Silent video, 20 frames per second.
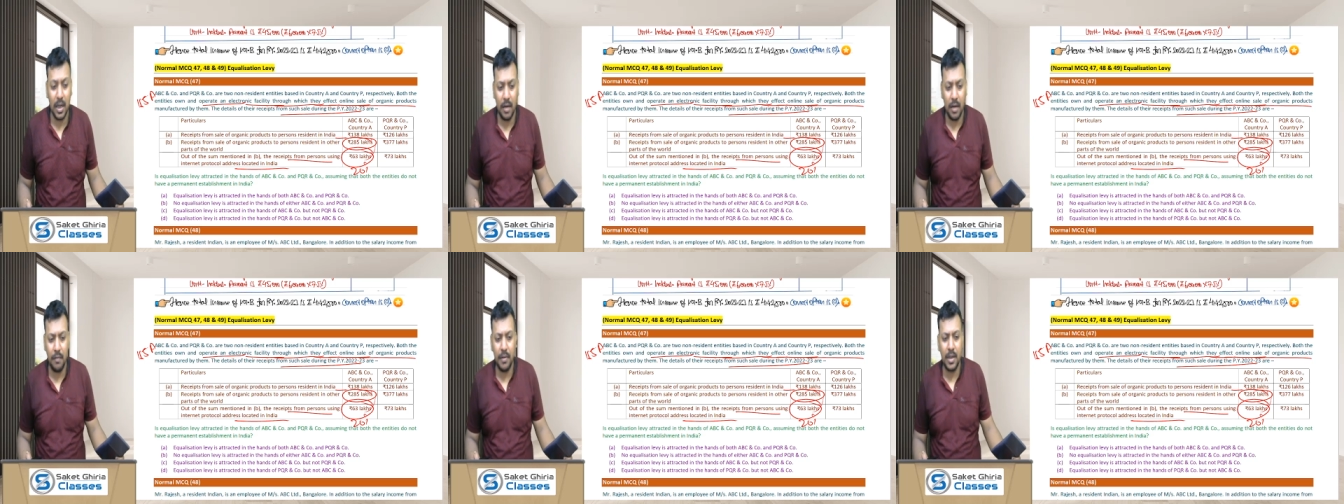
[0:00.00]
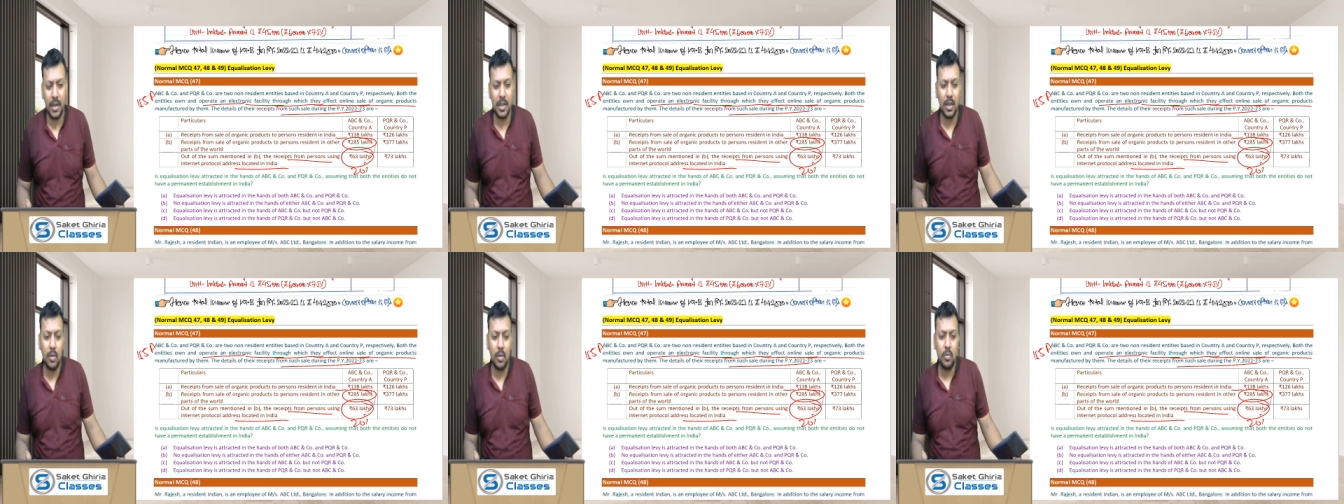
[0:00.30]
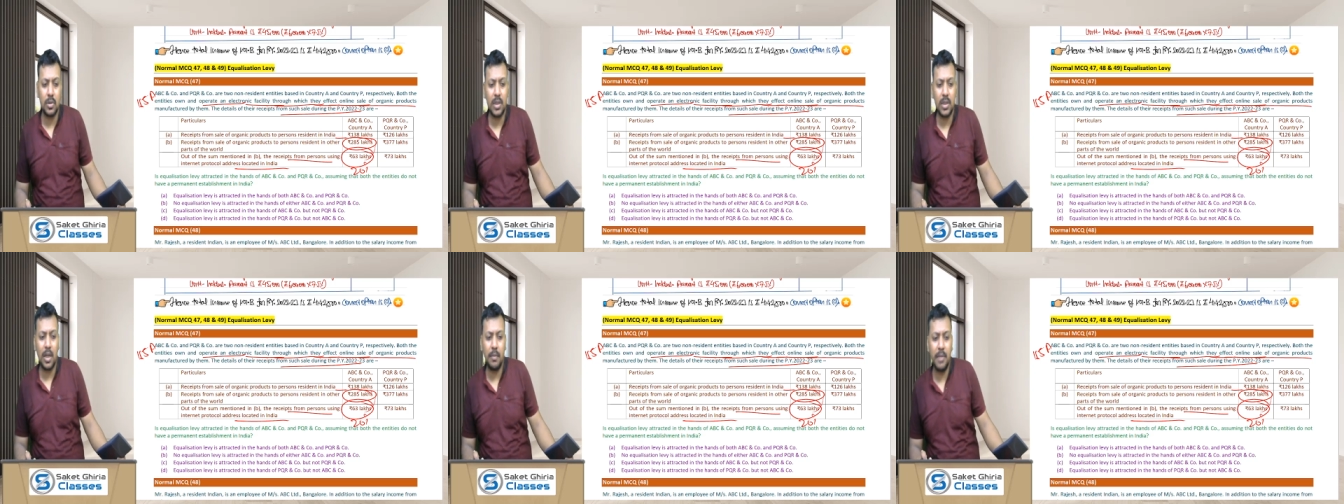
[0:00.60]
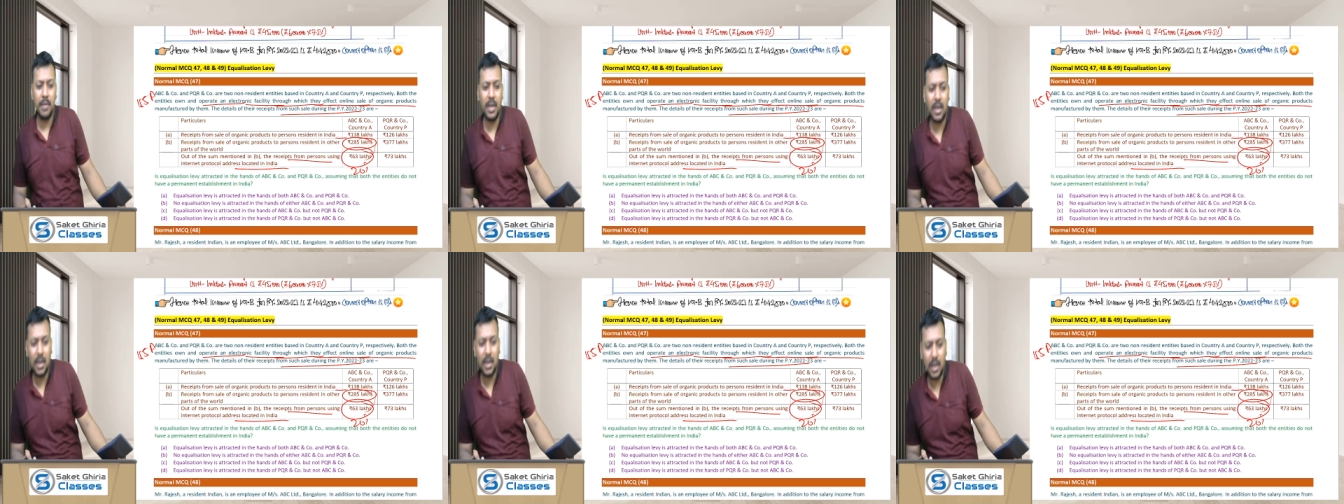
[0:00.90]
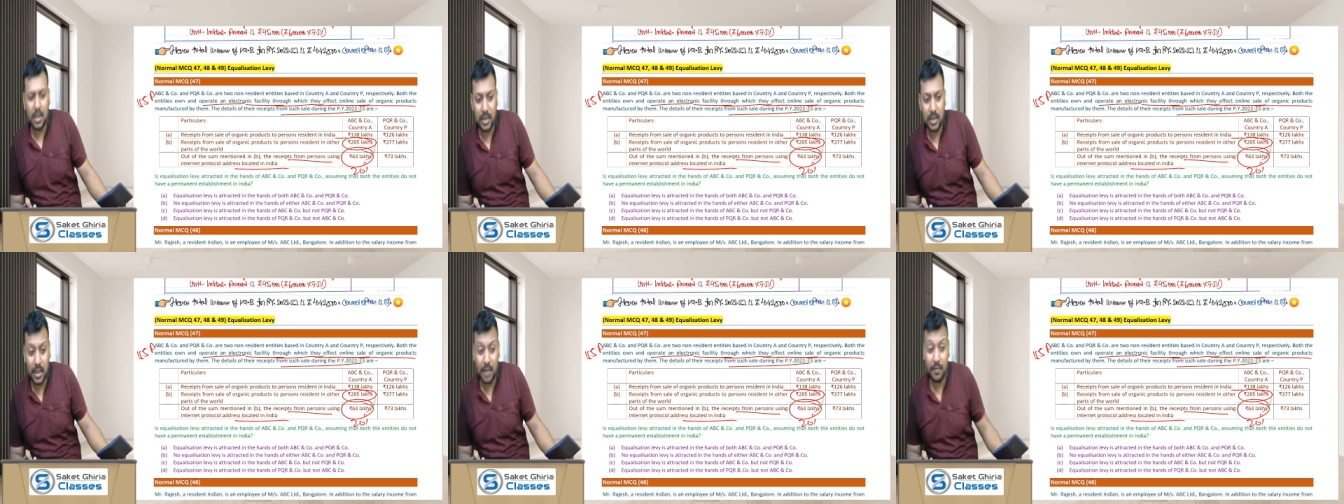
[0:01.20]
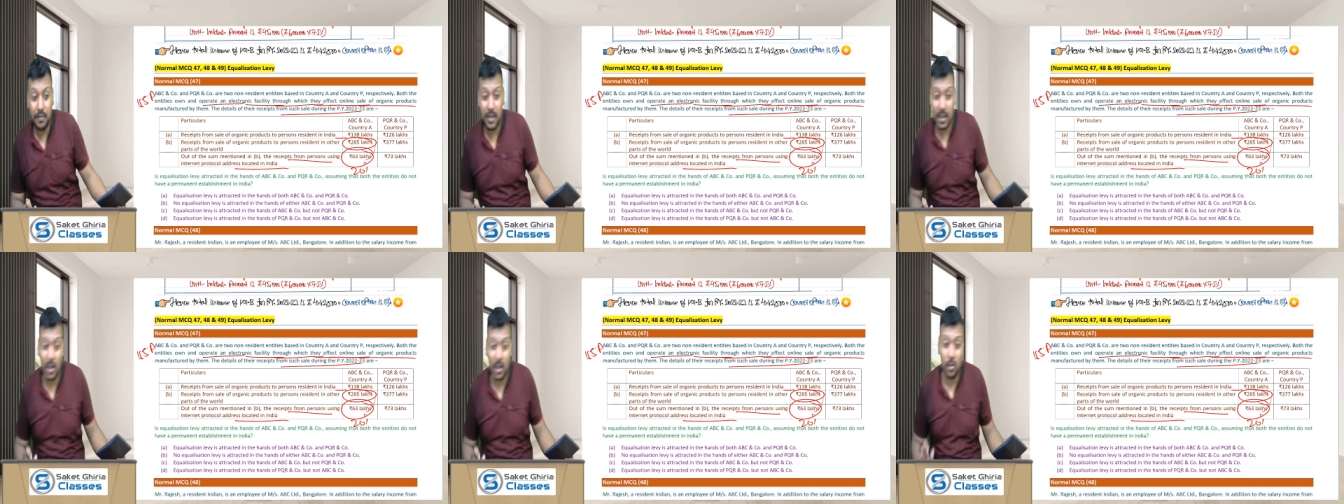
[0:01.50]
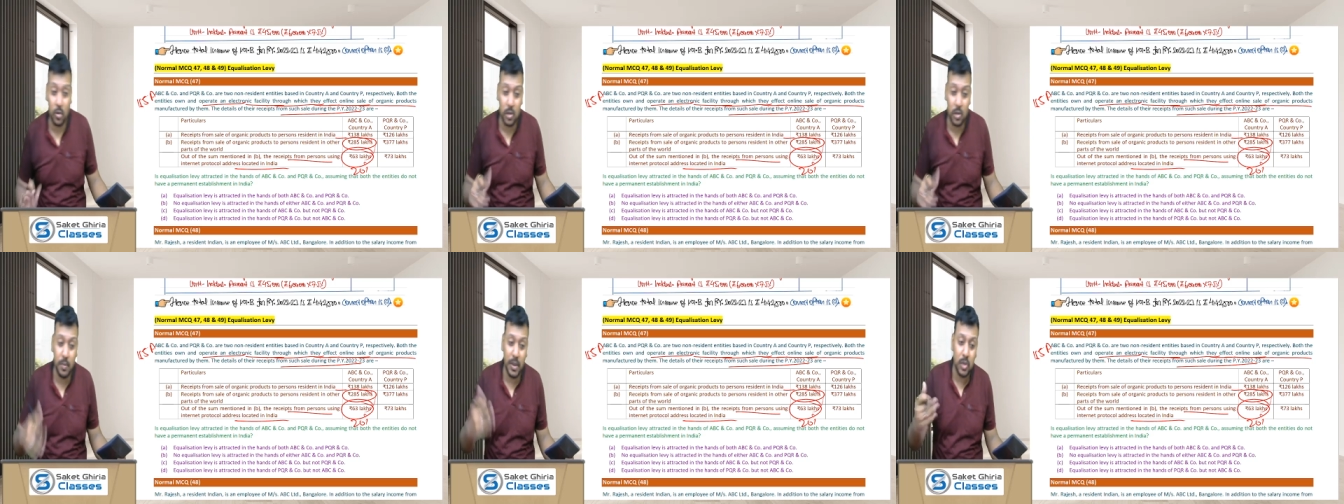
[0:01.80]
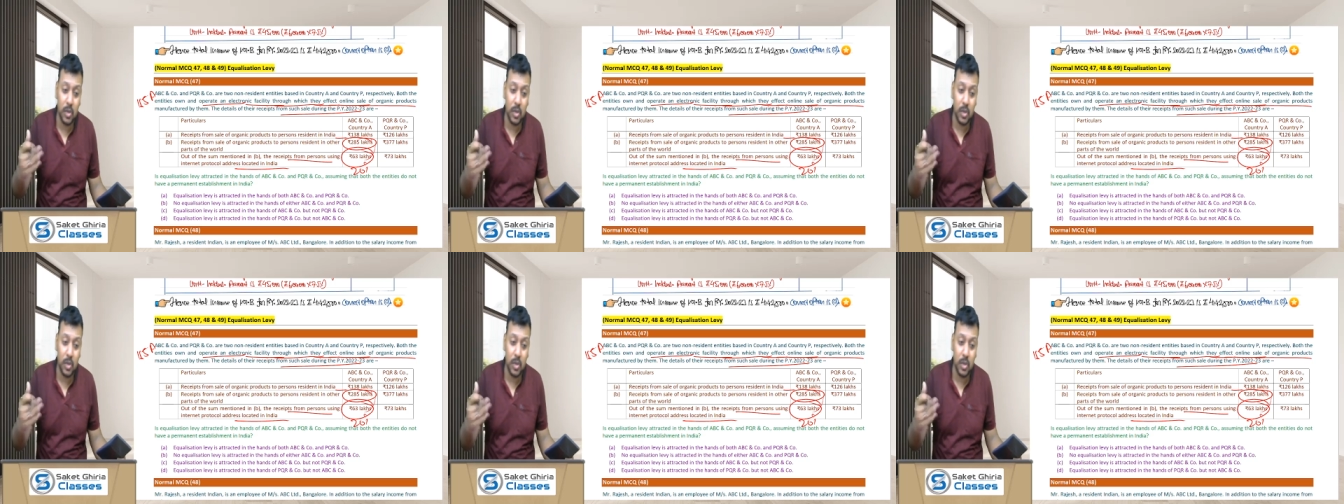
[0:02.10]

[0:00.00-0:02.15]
where the goods are being where the goods being